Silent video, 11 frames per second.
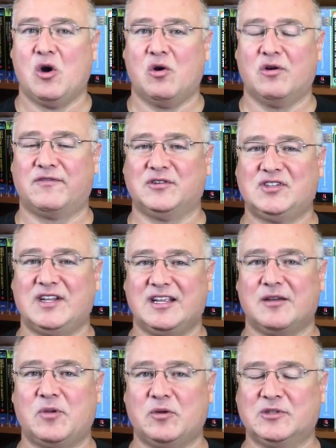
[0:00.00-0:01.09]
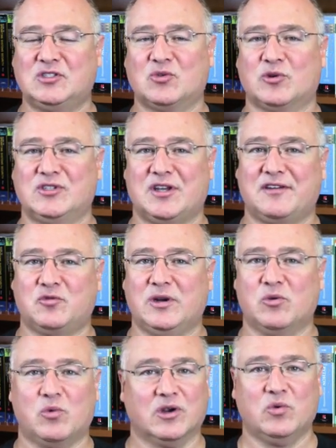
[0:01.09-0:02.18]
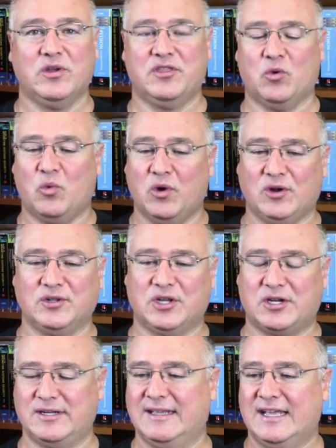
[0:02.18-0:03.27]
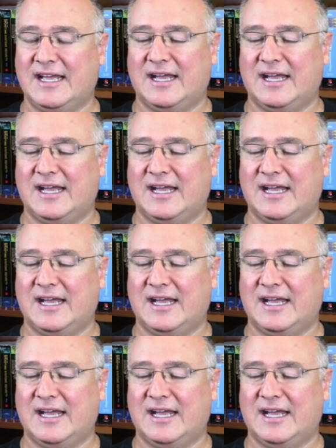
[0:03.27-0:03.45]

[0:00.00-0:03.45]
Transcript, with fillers: or for setting up open source software to work with the world on.